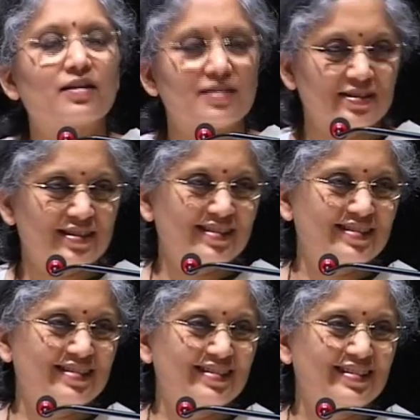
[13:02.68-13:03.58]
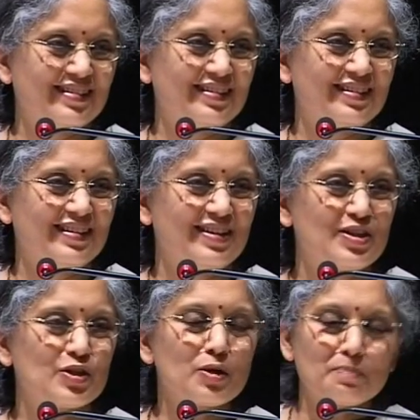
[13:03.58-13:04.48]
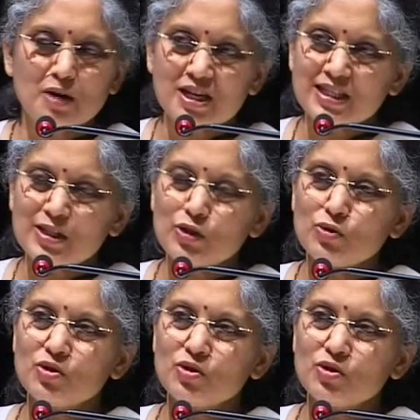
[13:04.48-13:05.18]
darkness. So a person